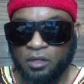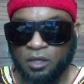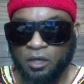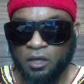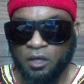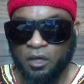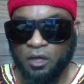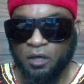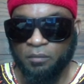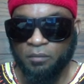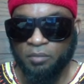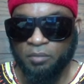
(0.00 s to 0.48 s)

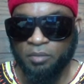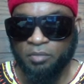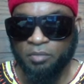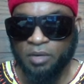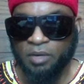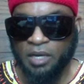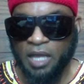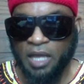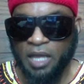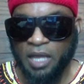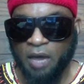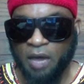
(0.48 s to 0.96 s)
Uh, but
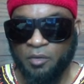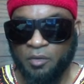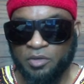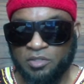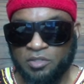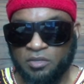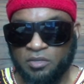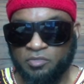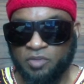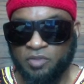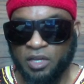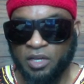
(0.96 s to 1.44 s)
but now
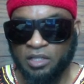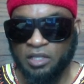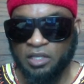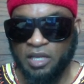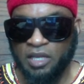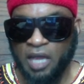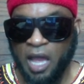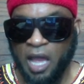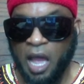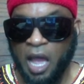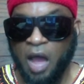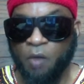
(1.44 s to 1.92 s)
it's
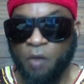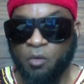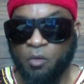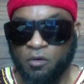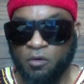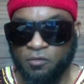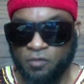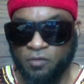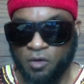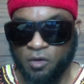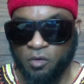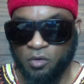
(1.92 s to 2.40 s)
affecting
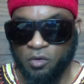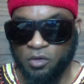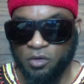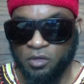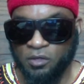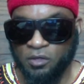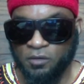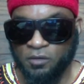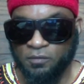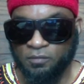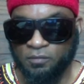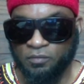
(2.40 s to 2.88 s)
our folk.
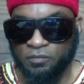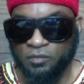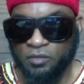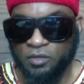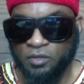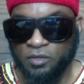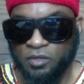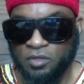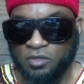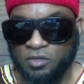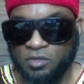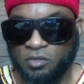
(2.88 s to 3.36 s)

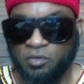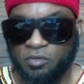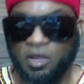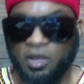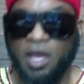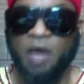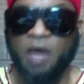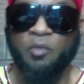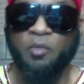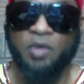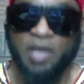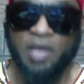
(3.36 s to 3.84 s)
So
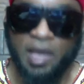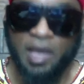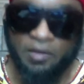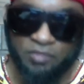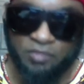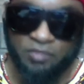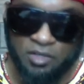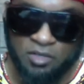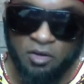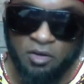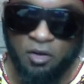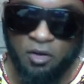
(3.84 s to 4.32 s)
now we have
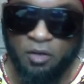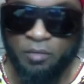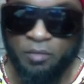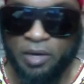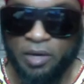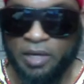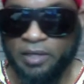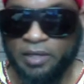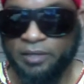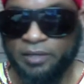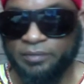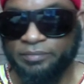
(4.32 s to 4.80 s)
to talk mm-hmm.
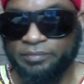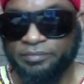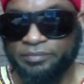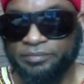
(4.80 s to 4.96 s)
about it.